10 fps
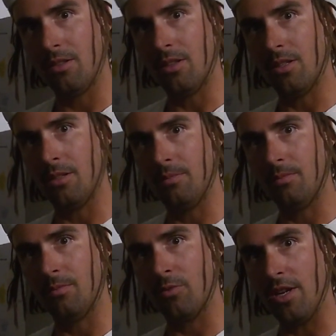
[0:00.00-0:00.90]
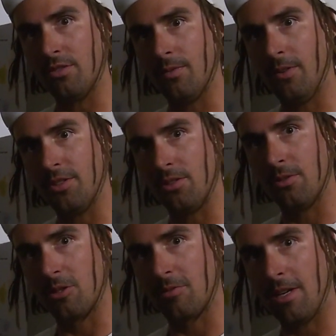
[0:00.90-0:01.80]
the race should finish in
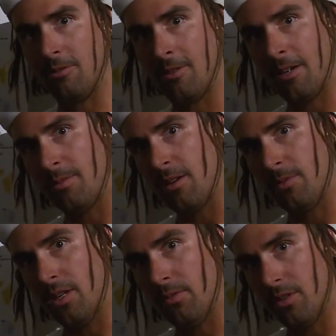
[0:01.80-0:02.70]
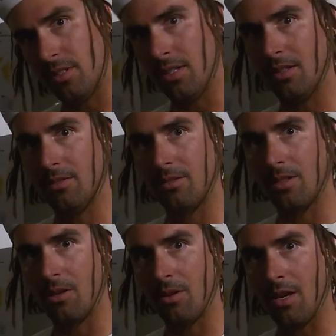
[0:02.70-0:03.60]
Courchevel around about 5:30.
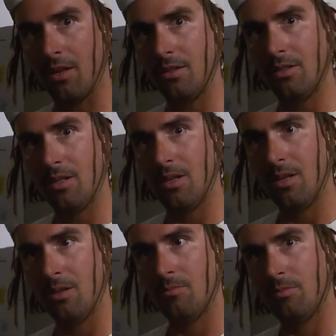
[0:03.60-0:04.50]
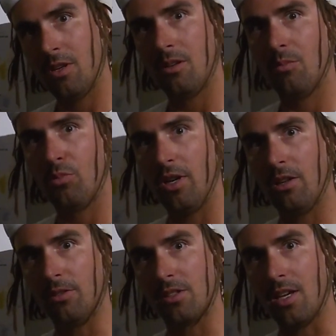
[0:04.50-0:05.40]
So yeah, pretty
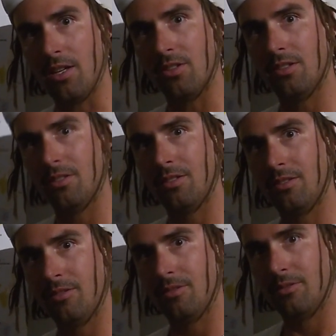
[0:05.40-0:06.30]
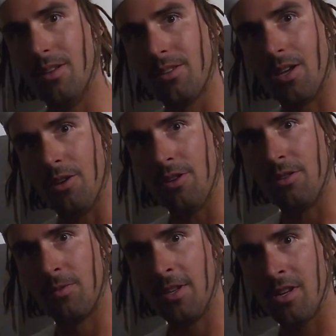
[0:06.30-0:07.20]
long stage. So
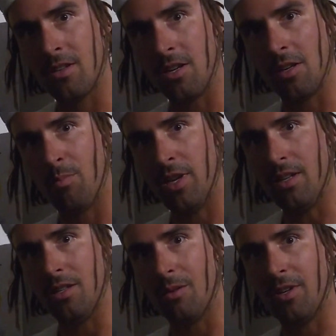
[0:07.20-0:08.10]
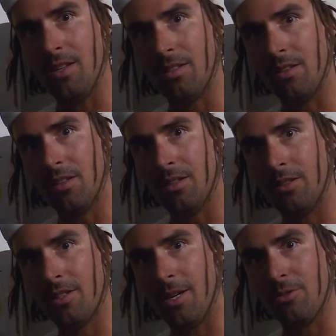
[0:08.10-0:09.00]
Jonas Vingegaard completely dominated the
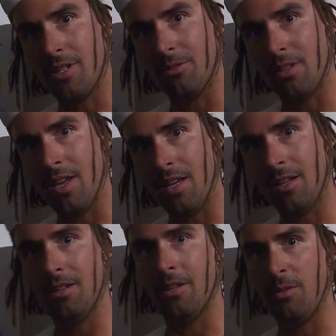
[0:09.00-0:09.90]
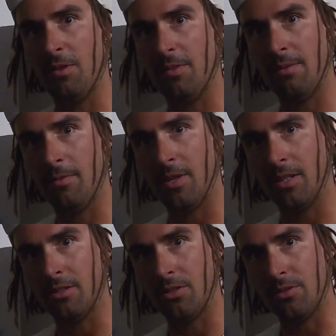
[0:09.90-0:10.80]
time trial today, and you'd be forgiven for
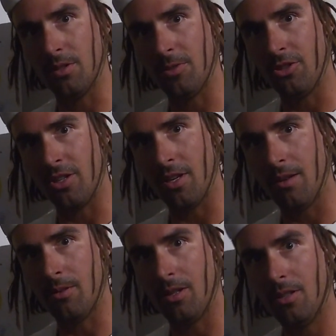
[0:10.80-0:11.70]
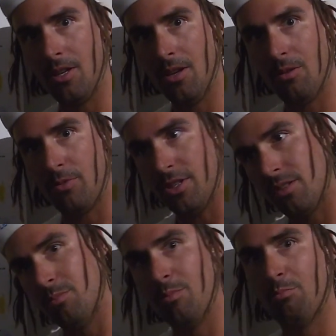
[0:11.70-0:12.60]
thinking the tour's virtually over,
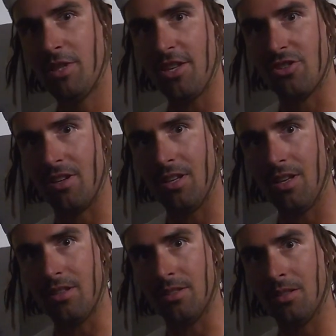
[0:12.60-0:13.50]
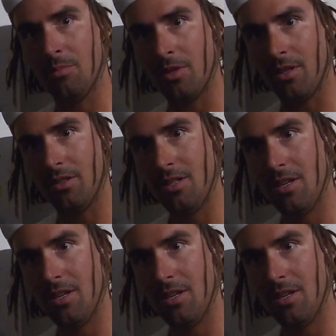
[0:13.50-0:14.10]
which potentially it is, but